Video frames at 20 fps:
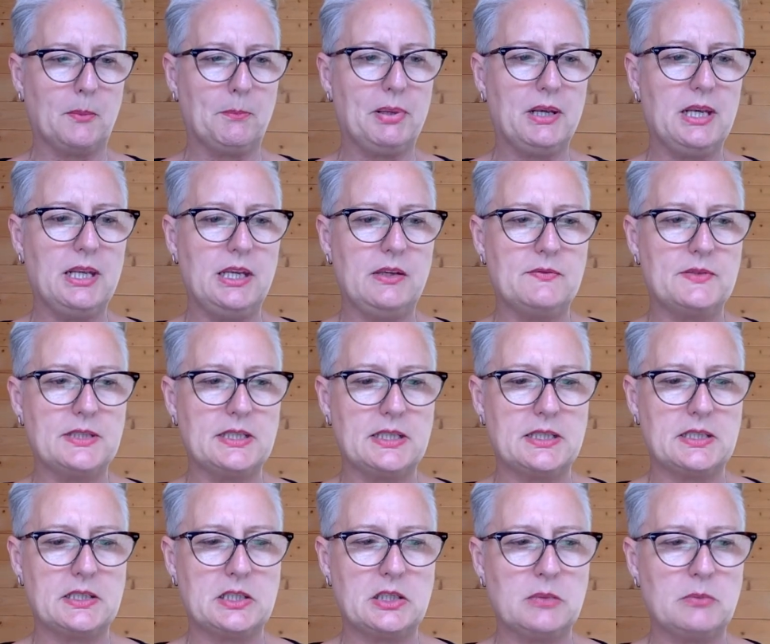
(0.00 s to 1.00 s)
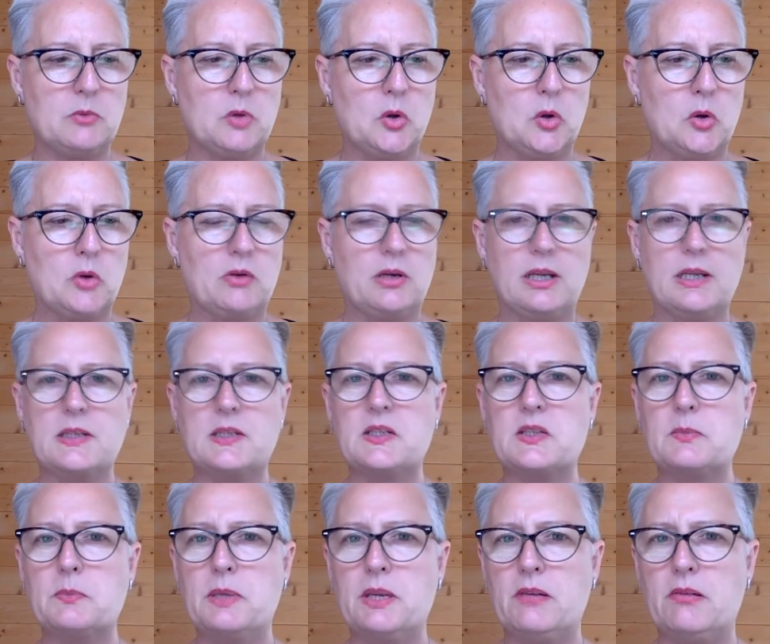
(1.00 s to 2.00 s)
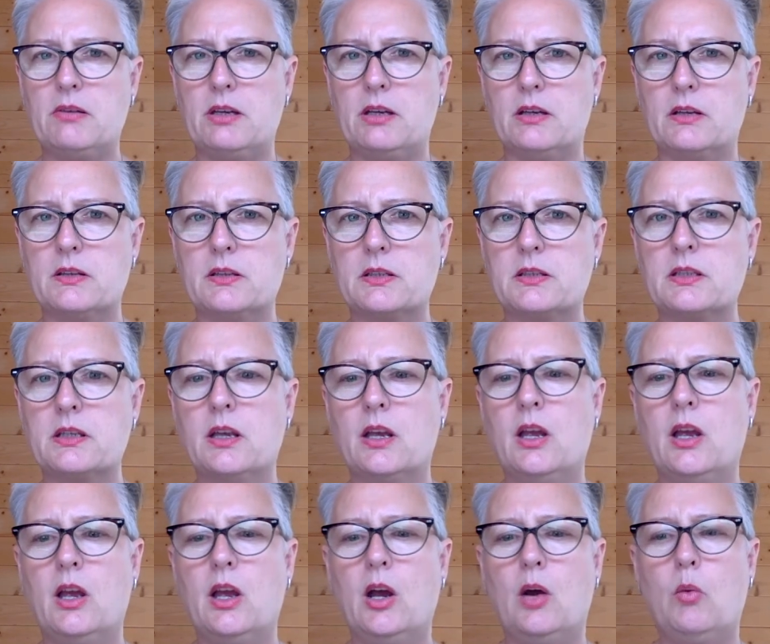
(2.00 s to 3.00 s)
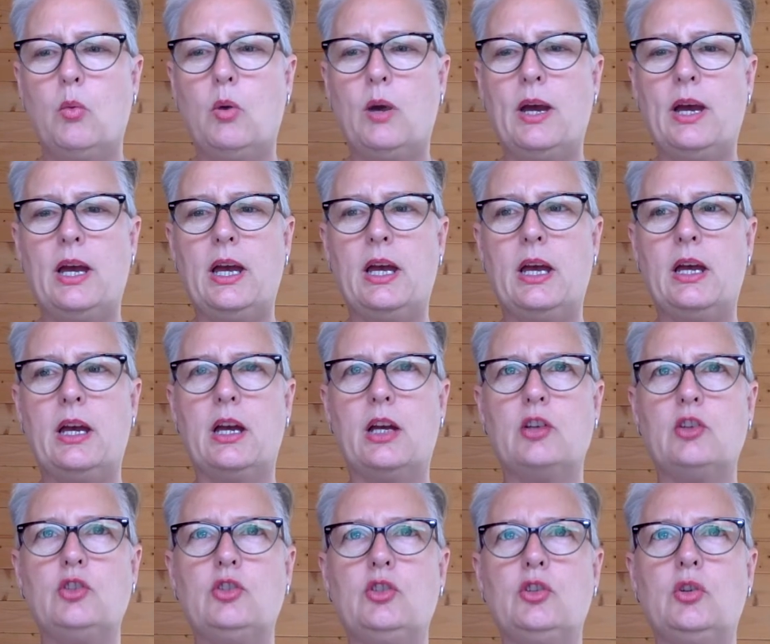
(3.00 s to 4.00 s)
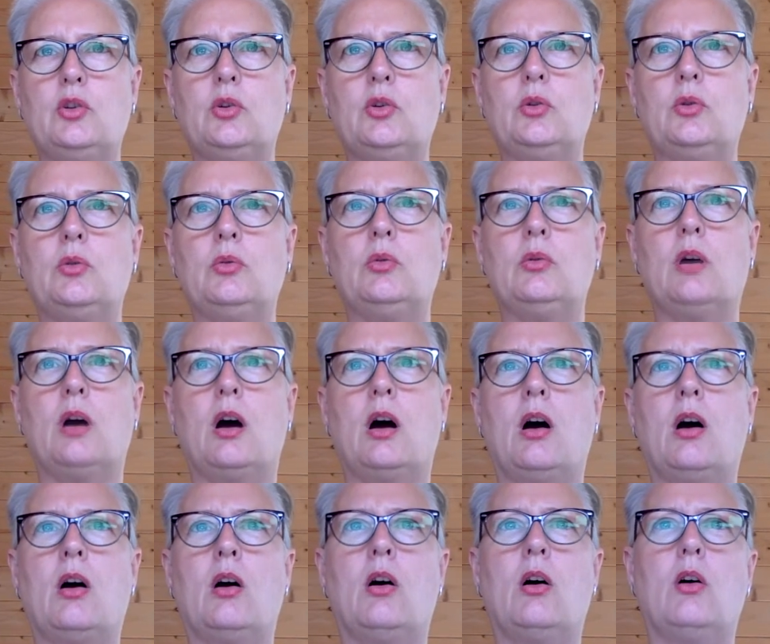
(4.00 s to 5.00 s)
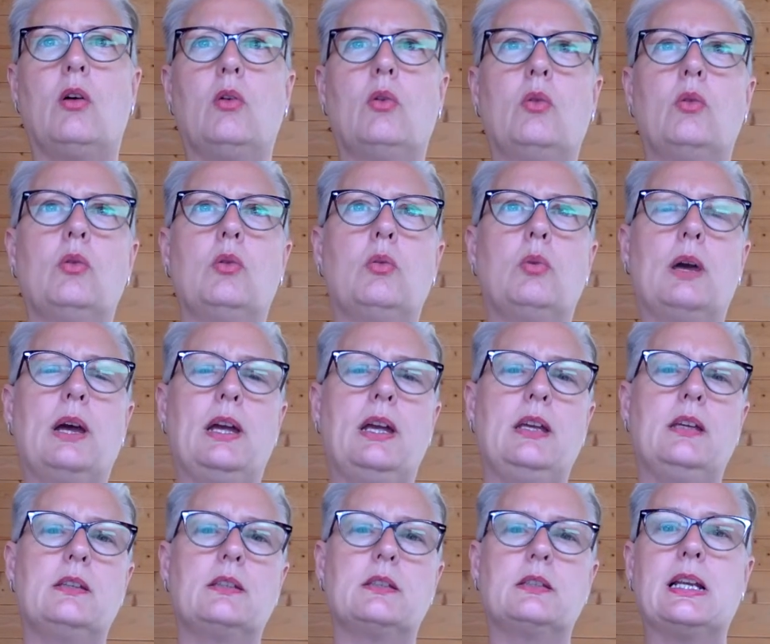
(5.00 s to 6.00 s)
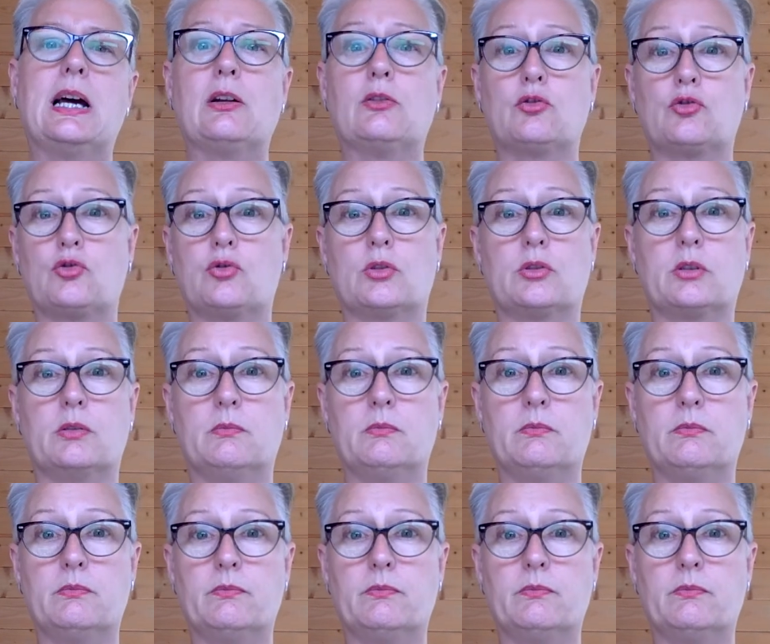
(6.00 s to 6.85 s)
belief system or an experience where you are always downtrodden,